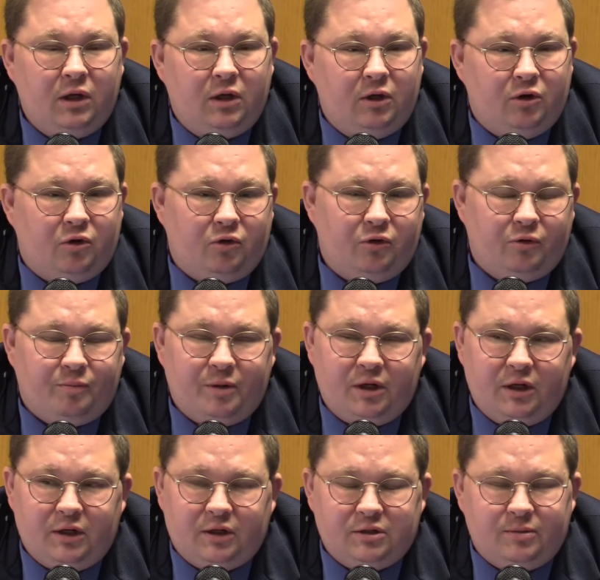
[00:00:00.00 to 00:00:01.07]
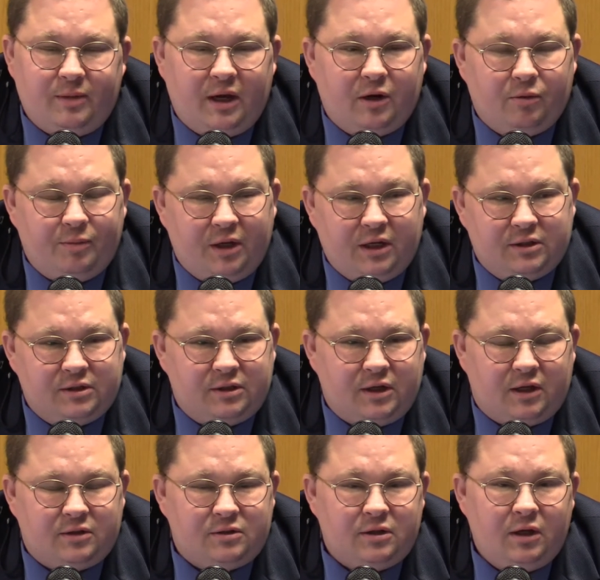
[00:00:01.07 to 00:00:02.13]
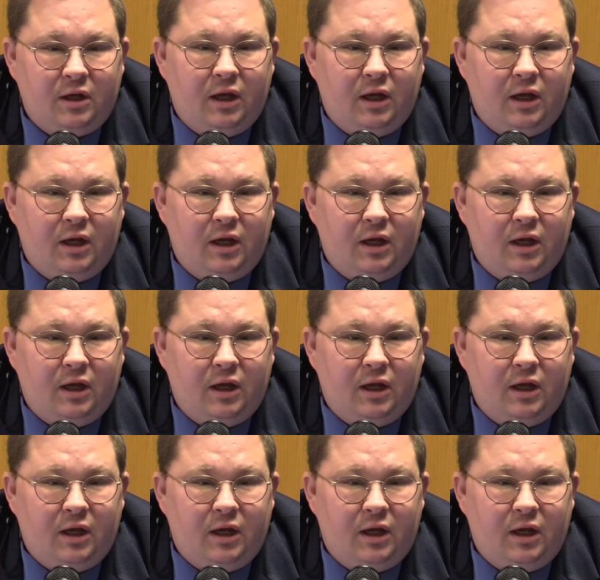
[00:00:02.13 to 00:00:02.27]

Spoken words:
you know, their opinion doesn't matter, because it does.